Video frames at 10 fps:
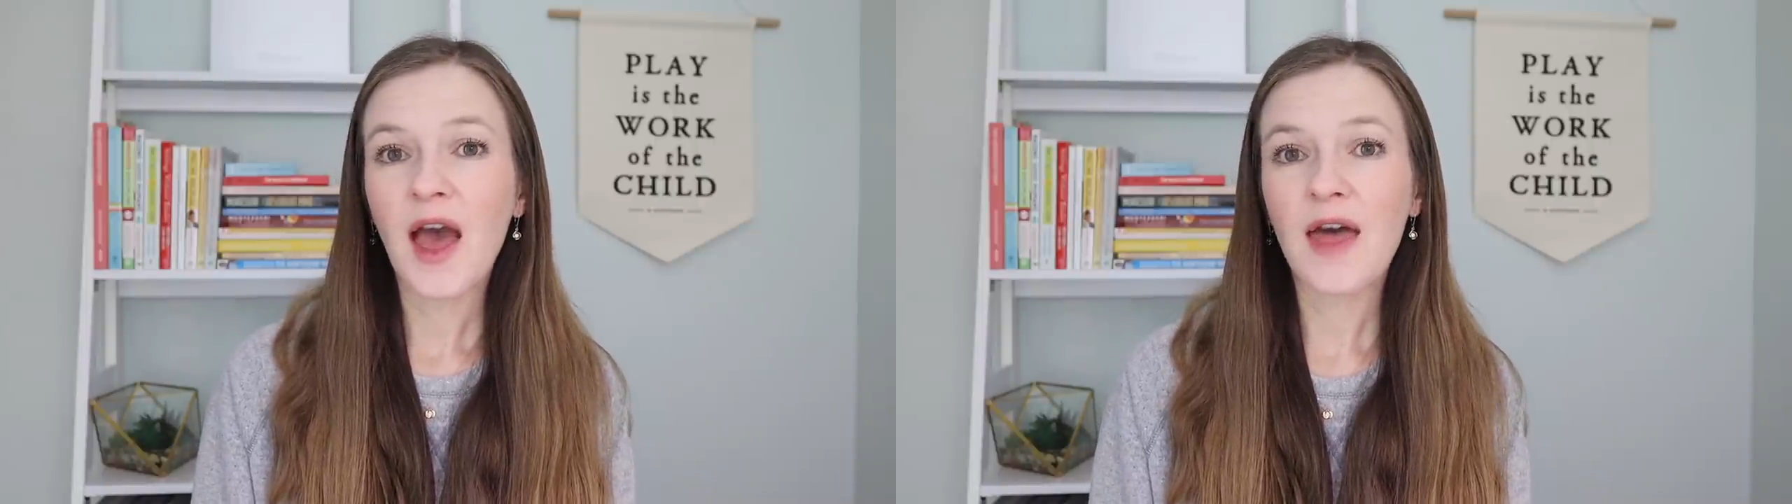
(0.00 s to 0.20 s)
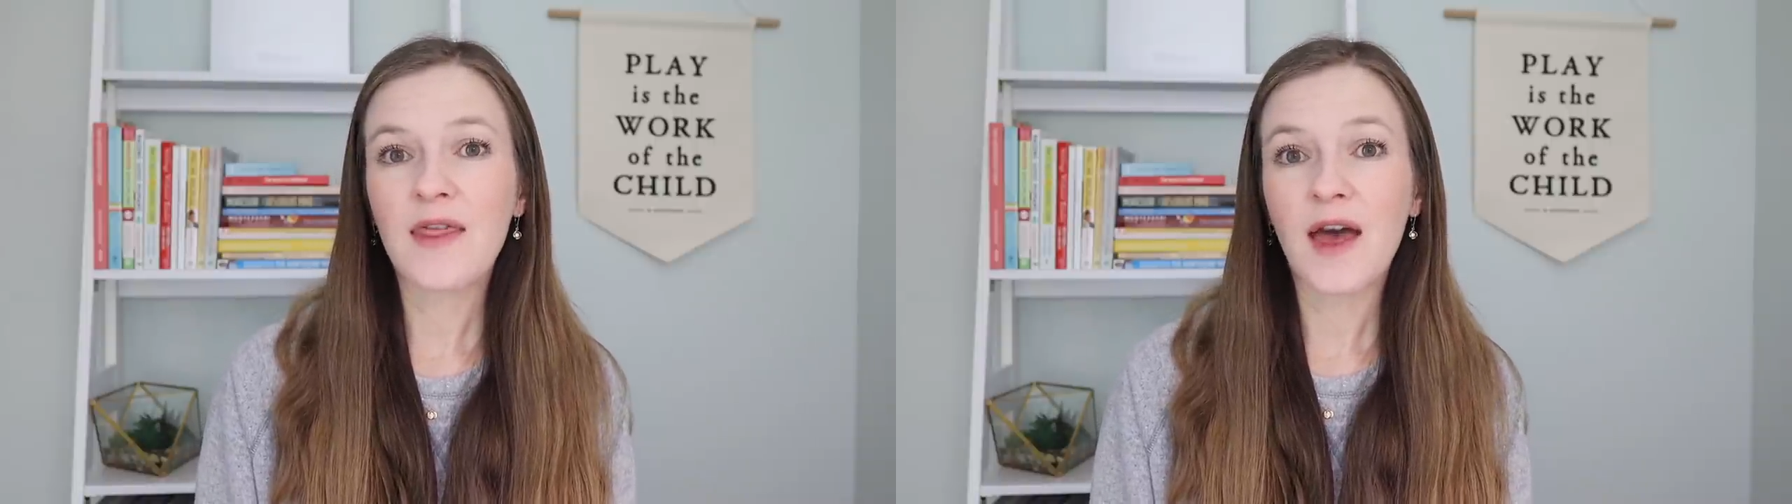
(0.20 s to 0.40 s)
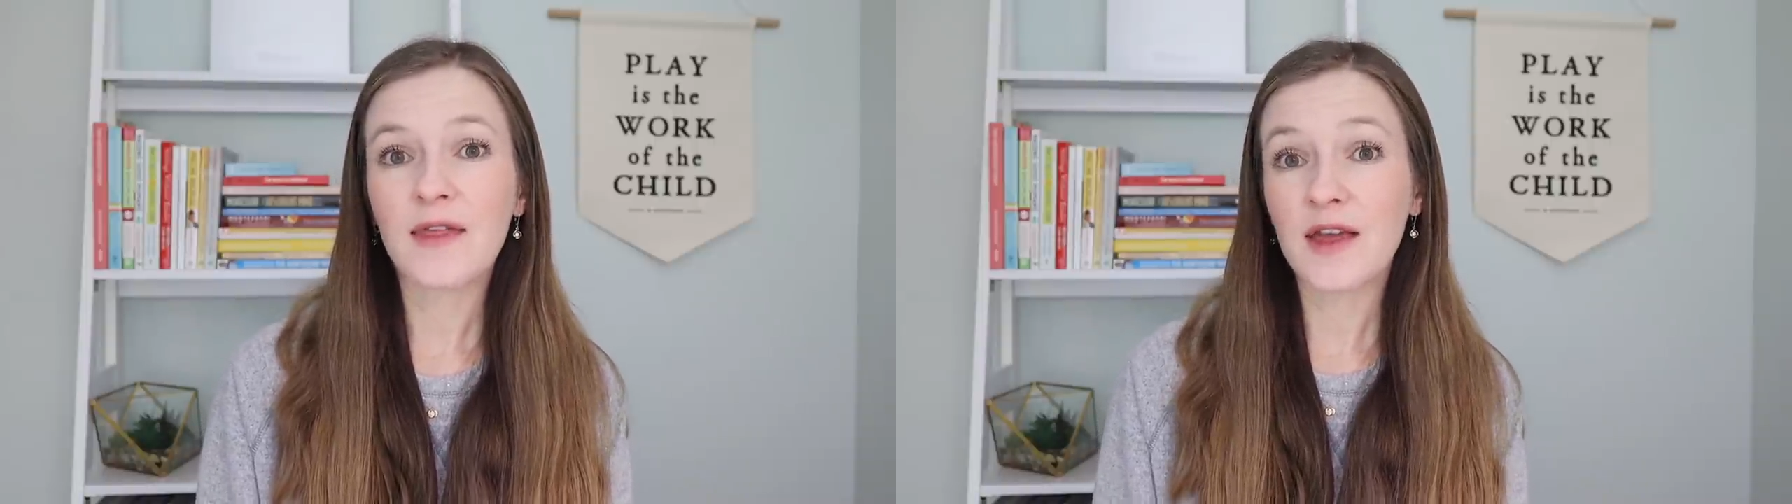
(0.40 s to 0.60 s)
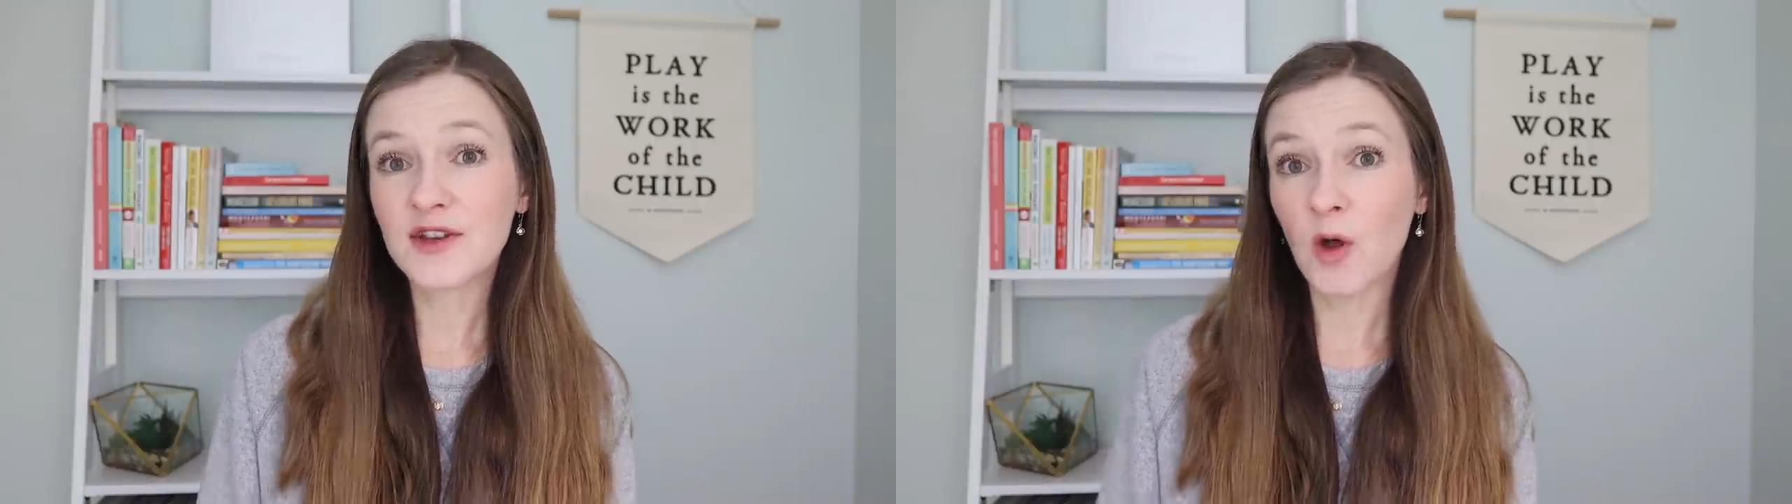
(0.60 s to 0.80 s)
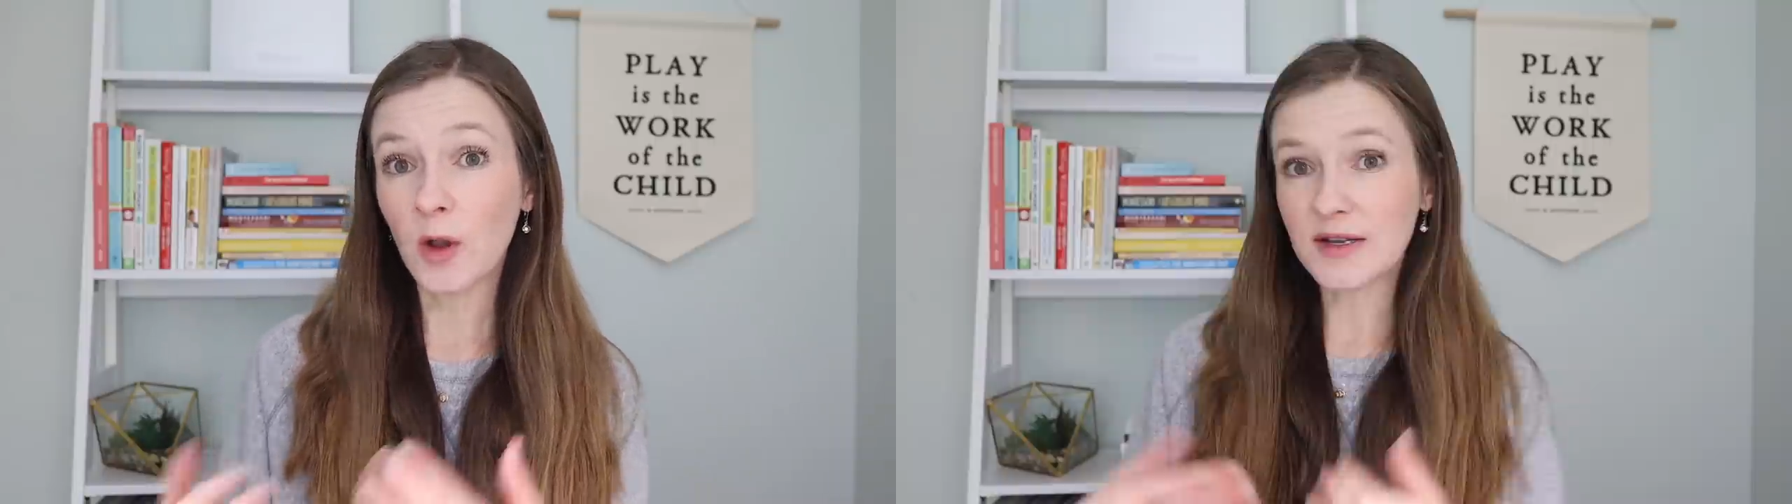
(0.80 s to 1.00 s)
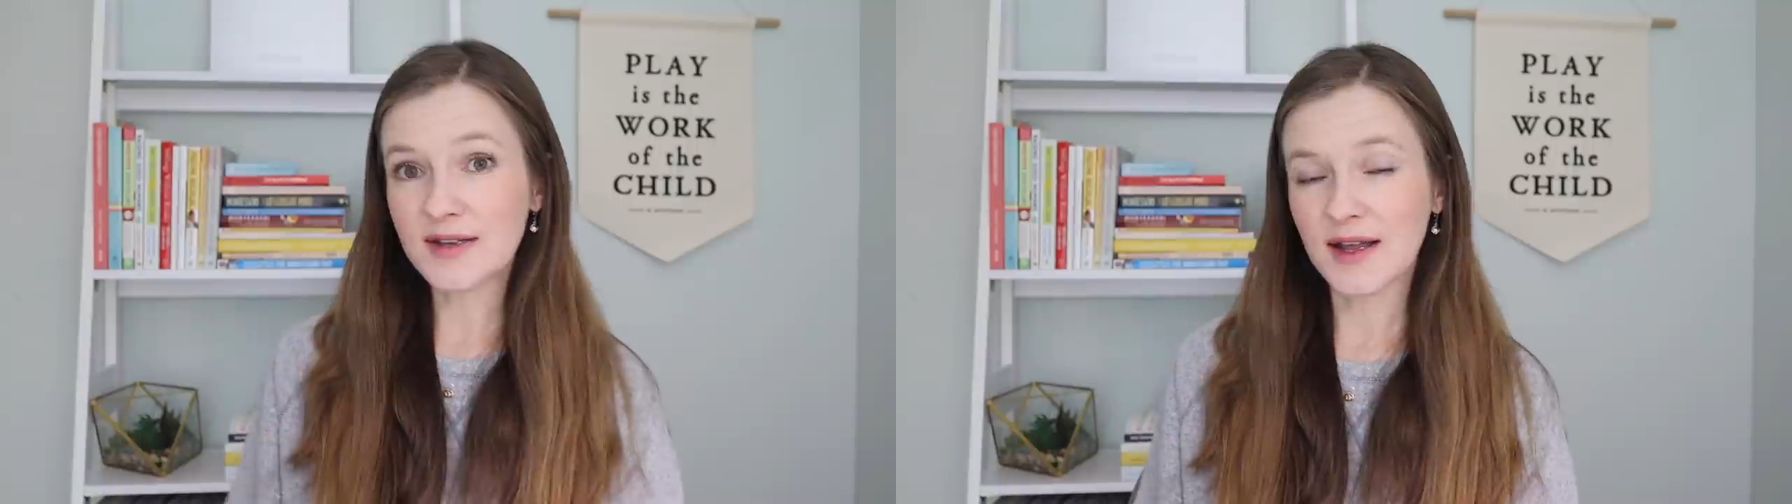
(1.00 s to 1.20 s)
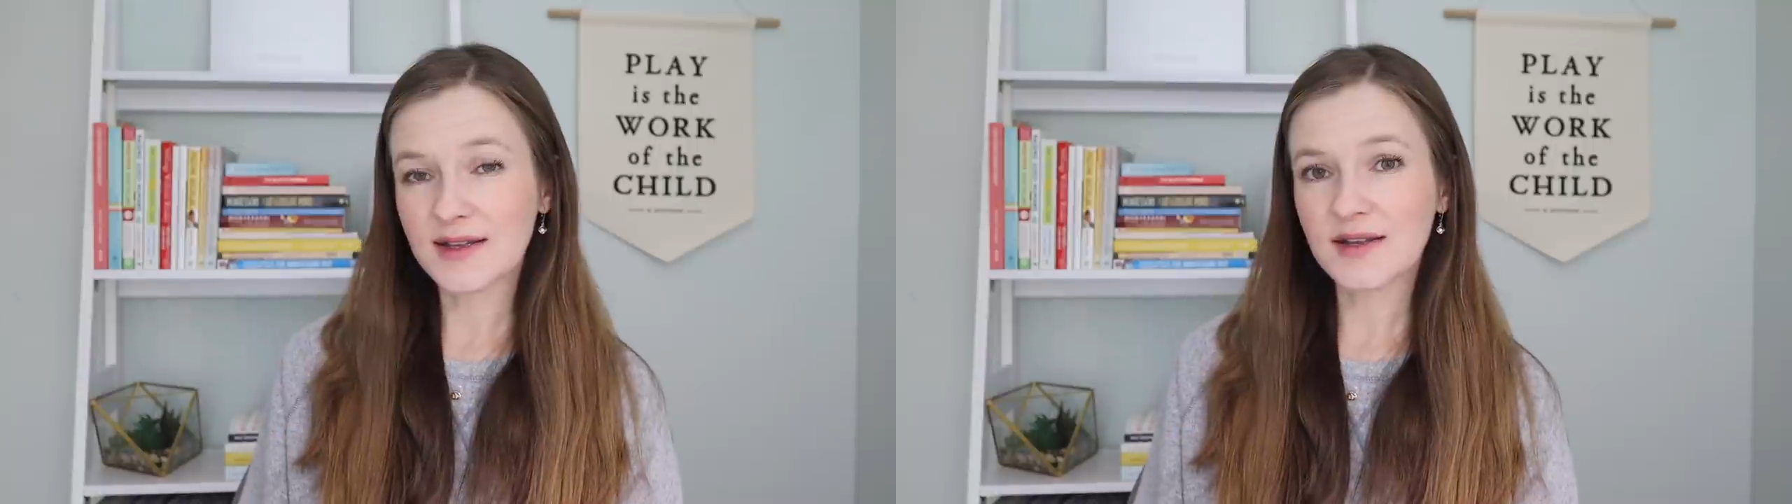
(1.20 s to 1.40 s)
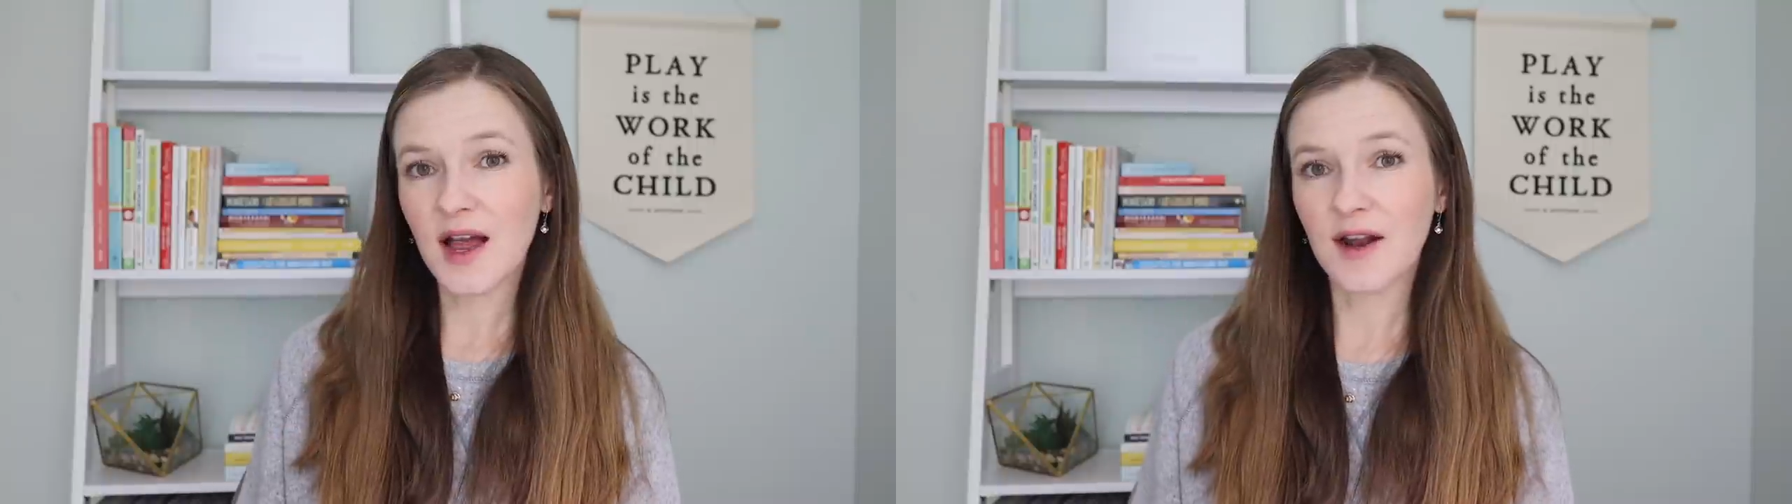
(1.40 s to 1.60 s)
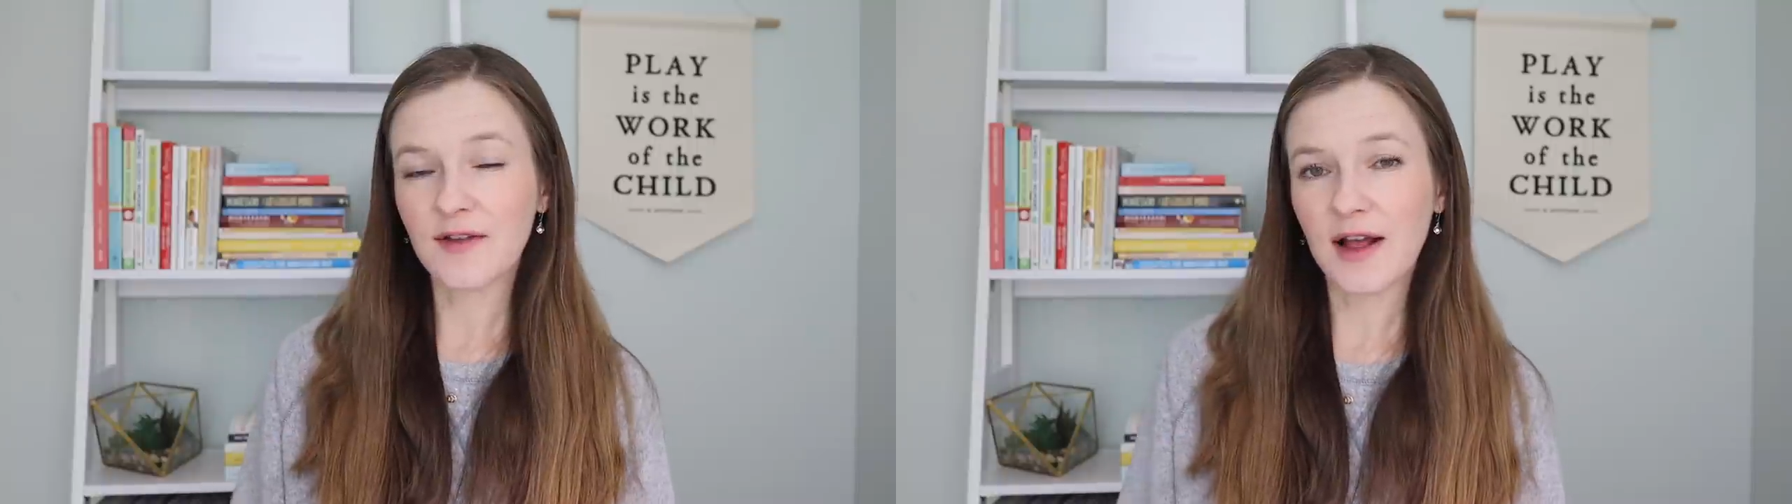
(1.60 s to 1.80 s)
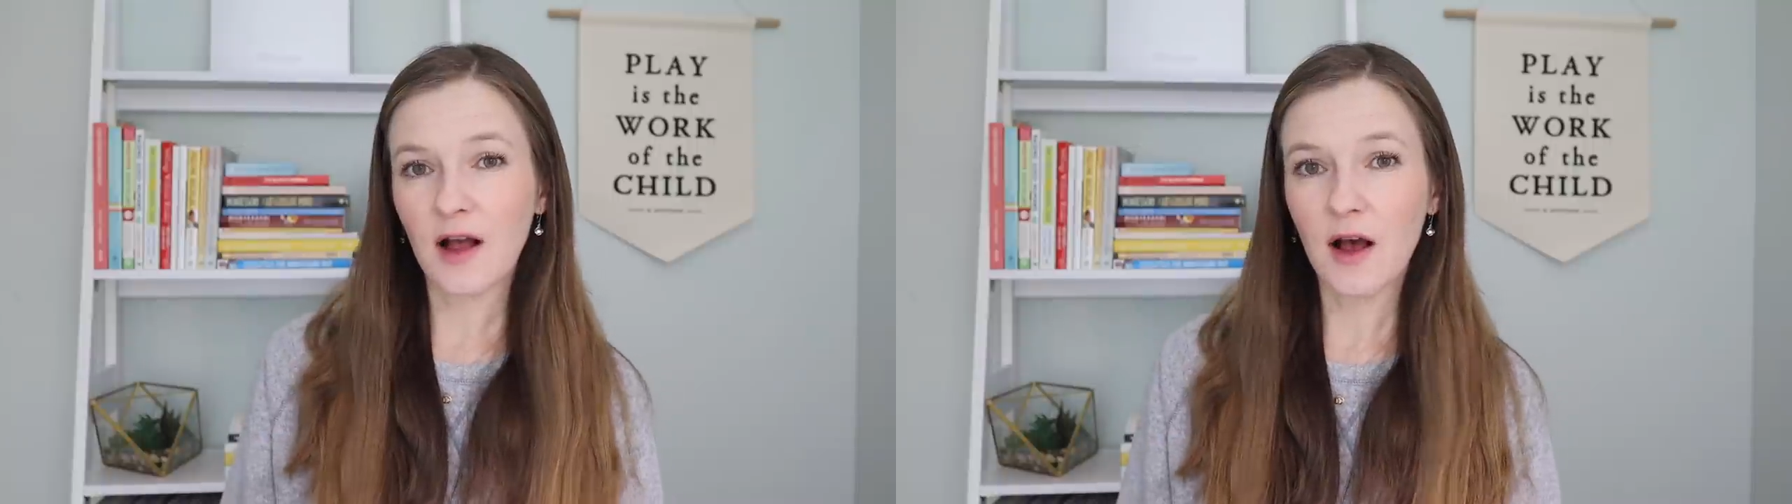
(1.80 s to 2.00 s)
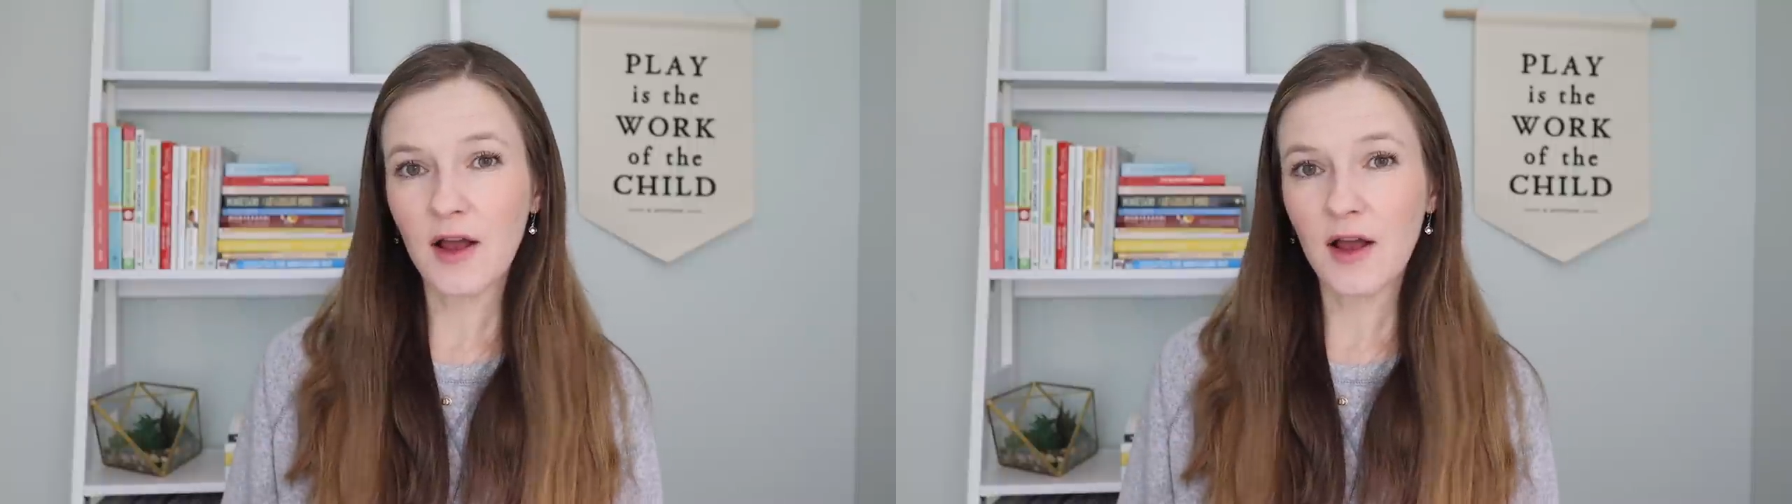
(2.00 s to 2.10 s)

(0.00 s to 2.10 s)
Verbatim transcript: and then the adult sits kind of like,